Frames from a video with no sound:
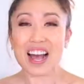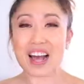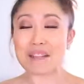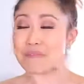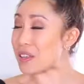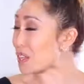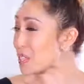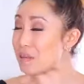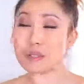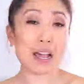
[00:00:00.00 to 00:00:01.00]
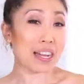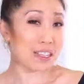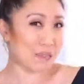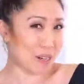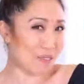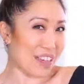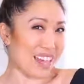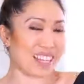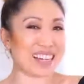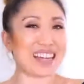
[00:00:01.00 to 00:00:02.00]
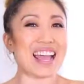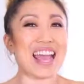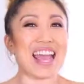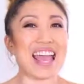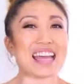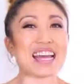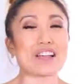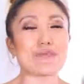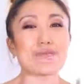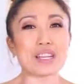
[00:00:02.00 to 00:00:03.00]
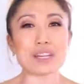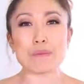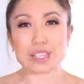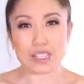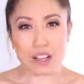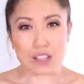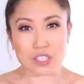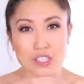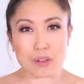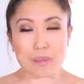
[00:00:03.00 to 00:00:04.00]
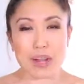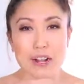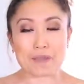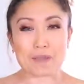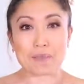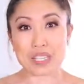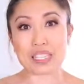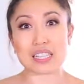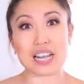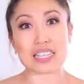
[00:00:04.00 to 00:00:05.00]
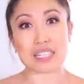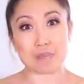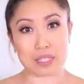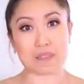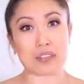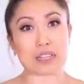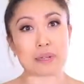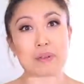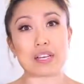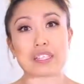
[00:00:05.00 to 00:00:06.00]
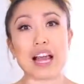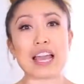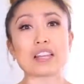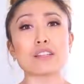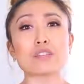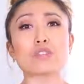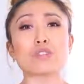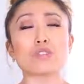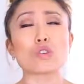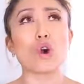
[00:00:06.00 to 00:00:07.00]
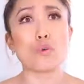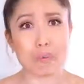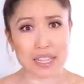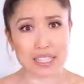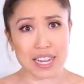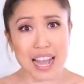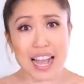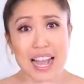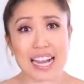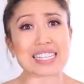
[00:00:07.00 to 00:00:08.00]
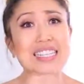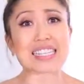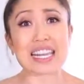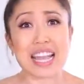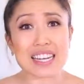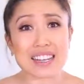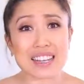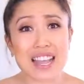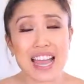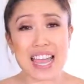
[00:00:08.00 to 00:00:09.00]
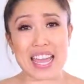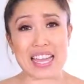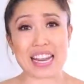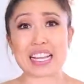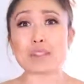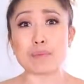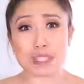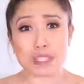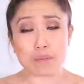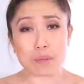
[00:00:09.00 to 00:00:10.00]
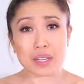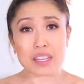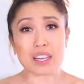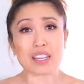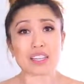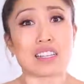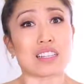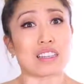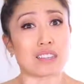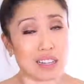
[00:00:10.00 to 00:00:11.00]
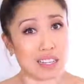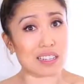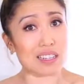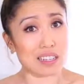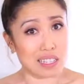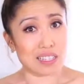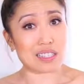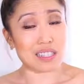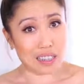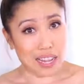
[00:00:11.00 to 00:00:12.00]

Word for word: um, there's some new activewear back there. And I really wanna talk to you about this line specifically because I learned so much as a designer and as a businesswoman creating this